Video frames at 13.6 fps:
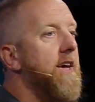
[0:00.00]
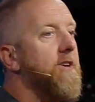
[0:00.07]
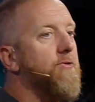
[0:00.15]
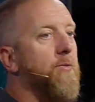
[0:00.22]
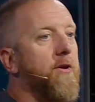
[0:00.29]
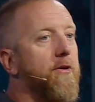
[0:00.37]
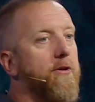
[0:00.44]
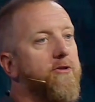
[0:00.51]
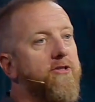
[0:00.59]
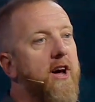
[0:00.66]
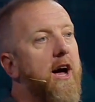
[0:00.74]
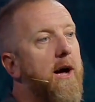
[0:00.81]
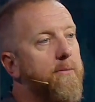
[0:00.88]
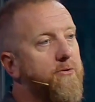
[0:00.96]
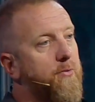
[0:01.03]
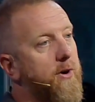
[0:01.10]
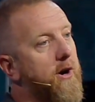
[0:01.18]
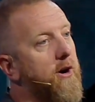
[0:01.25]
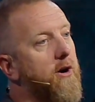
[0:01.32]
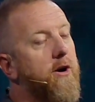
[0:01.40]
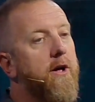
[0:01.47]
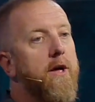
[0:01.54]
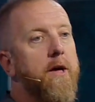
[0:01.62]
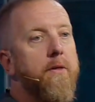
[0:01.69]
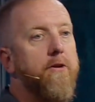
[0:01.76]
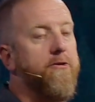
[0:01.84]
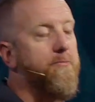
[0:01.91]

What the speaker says: is one of those times where there's